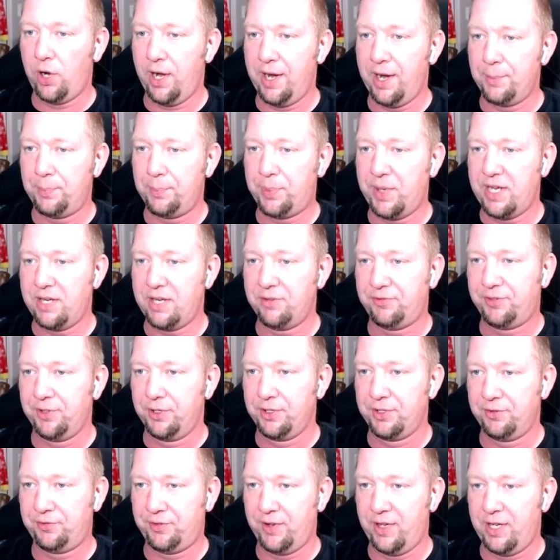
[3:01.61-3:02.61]
MP to
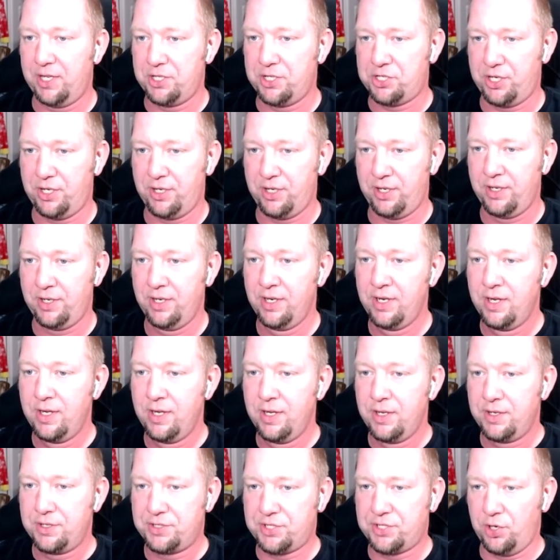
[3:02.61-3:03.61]
fill the finisher,
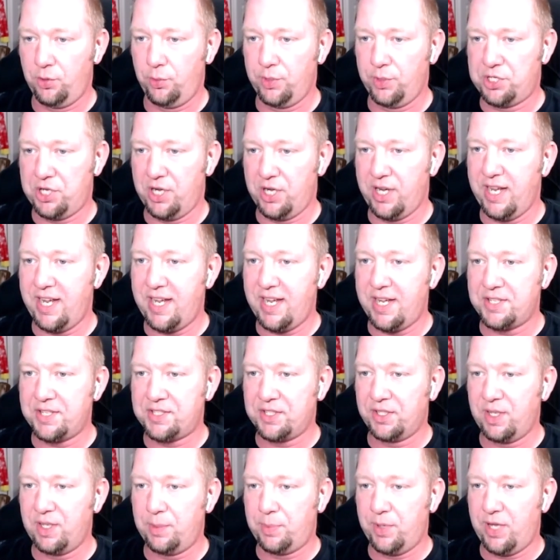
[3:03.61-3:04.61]
so we should
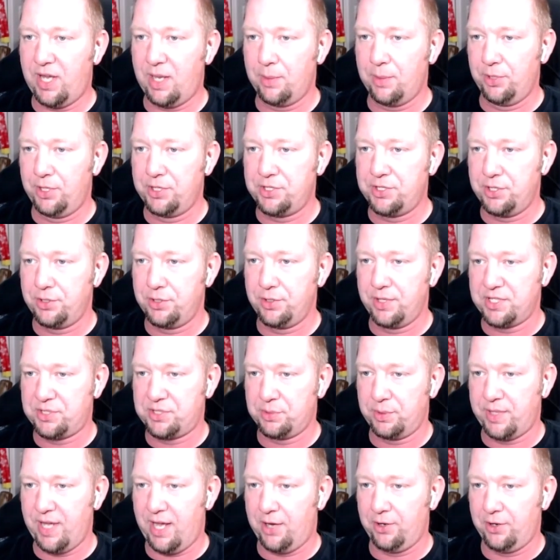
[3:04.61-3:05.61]
easily be able to do this
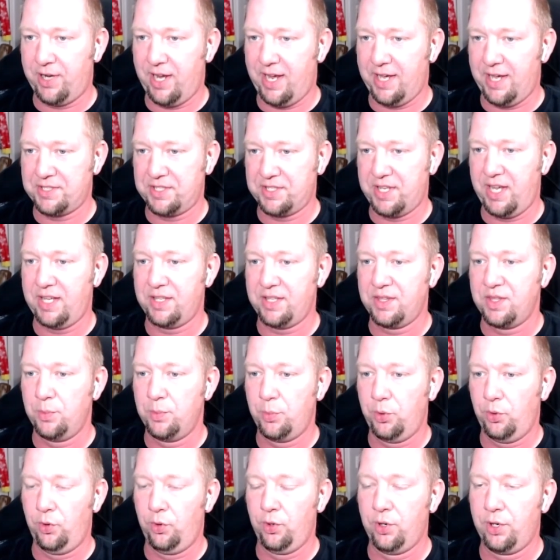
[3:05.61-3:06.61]
without cascading the
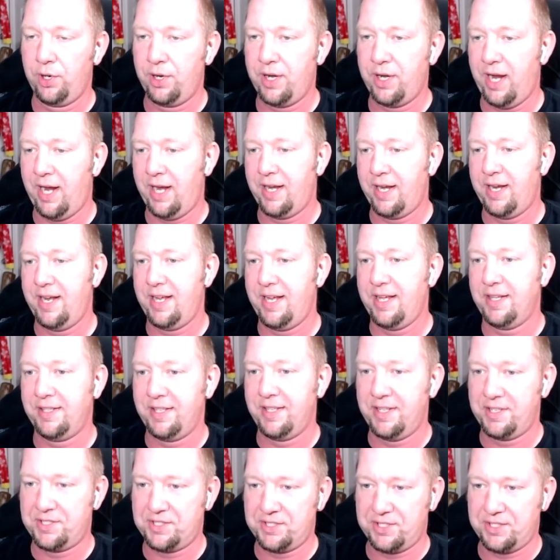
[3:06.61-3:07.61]
board and hit
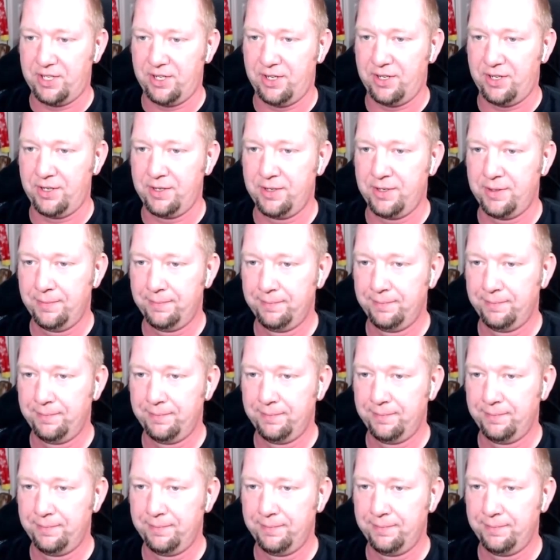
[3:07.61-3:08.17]
this turn.